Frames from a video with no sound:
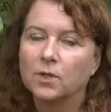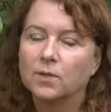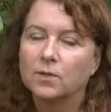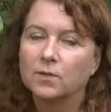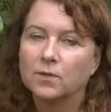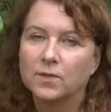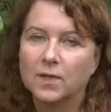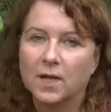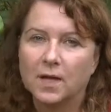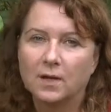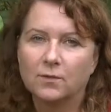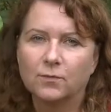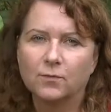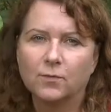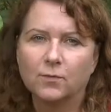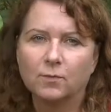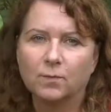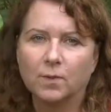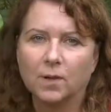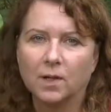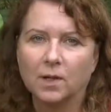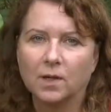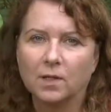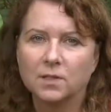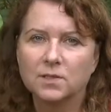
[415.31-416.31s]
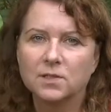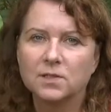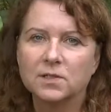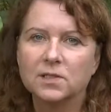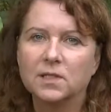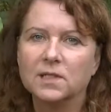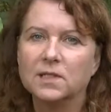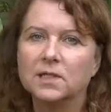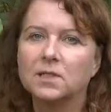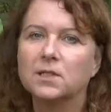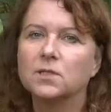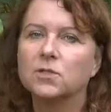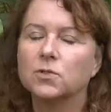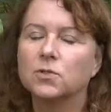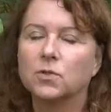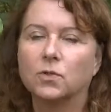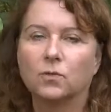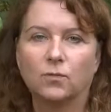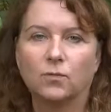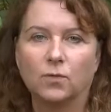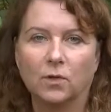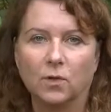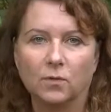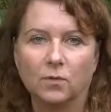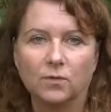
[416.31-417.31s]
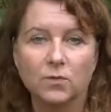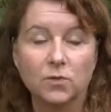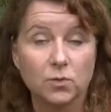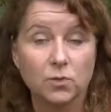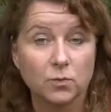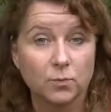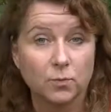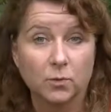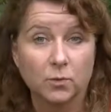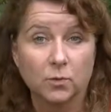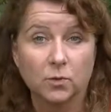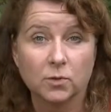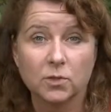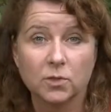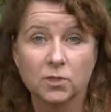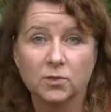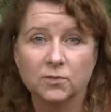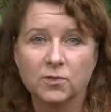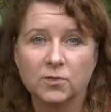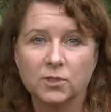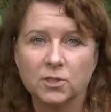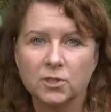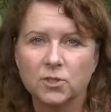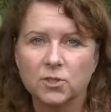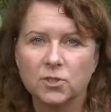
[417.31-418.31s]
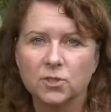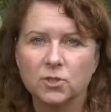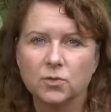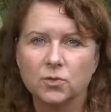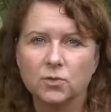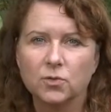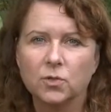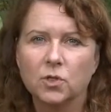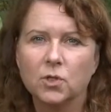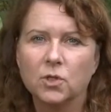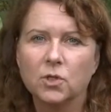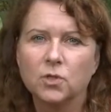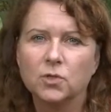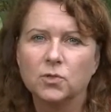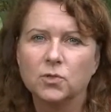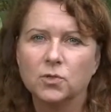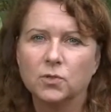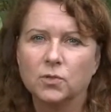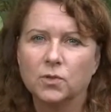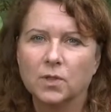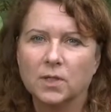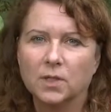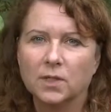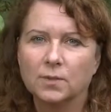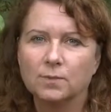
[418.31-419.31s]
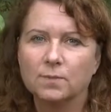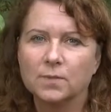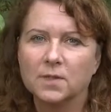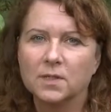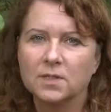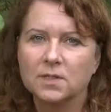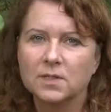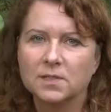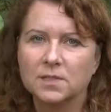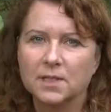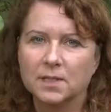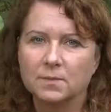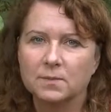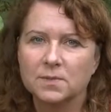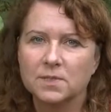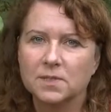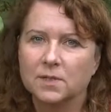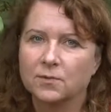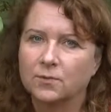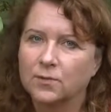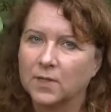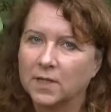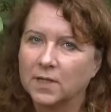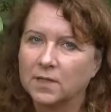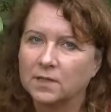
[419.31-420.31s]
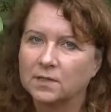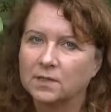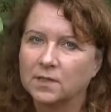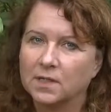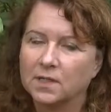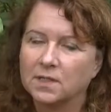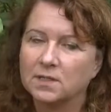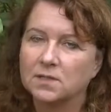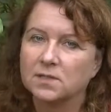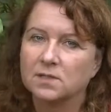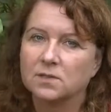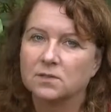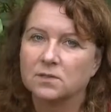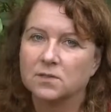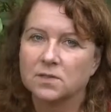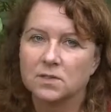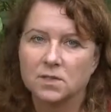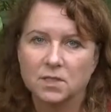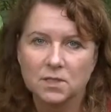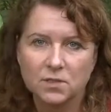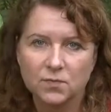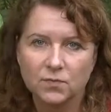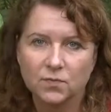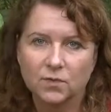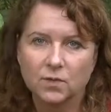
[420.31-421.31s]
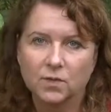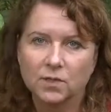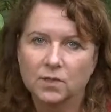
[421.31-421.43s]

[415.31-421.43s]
Therefore, plants needed to evolve a supportive tissue to keep their stems erect and successfully